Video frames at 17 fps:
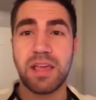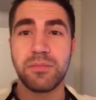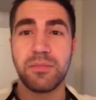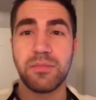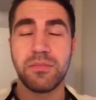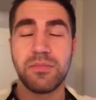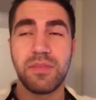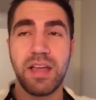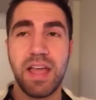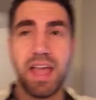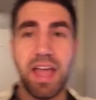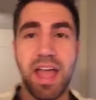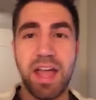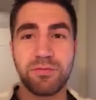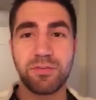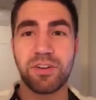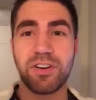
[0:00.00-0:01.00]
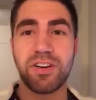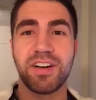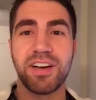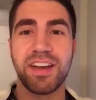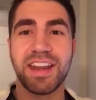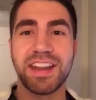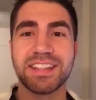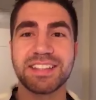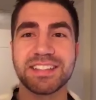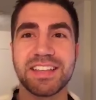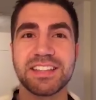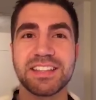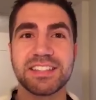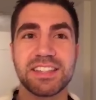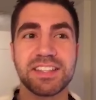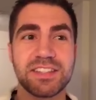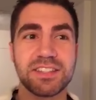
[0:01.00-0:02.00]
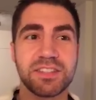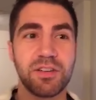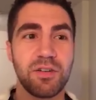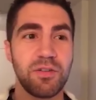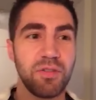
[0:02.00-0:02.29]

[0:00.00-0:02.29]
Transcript: game ever in existence.